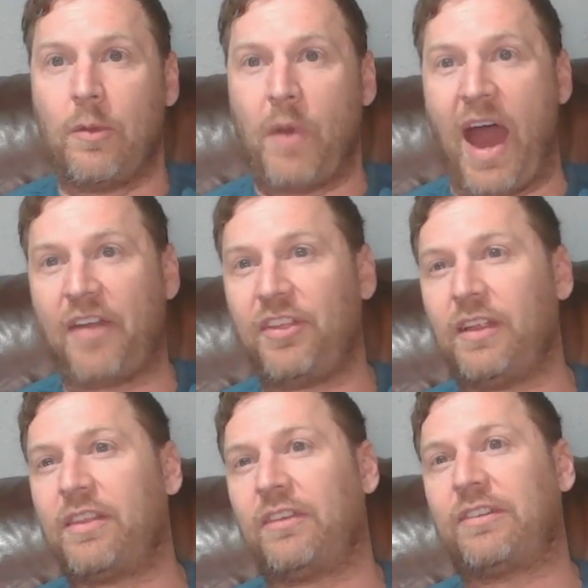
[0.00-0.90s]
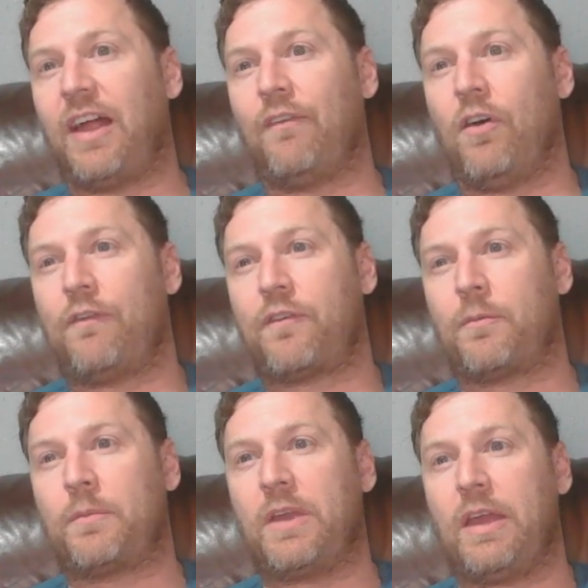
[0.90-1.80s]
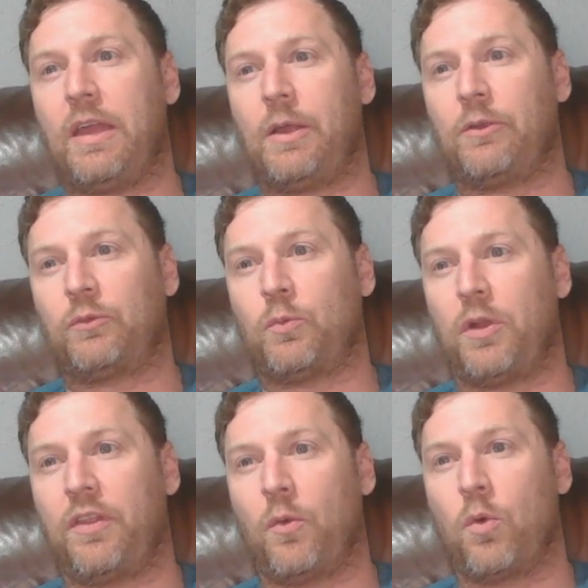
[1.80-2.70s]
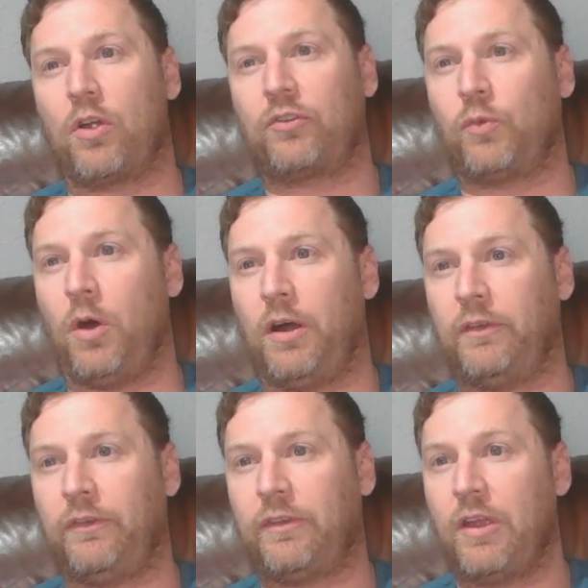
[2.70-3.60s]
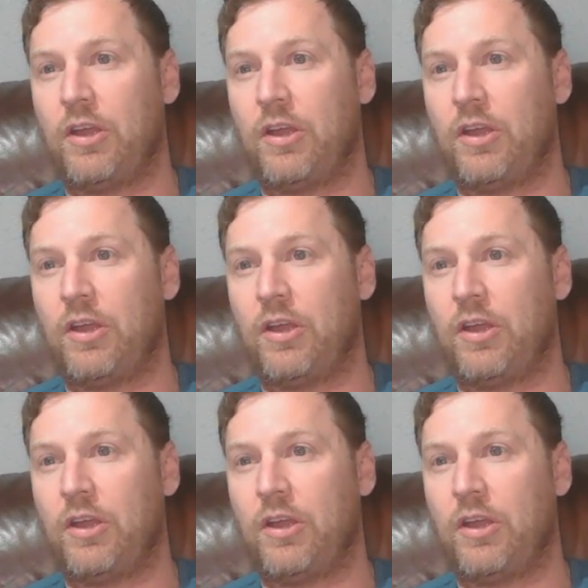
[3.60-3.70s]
I think this level, for me, is one of the worst ones.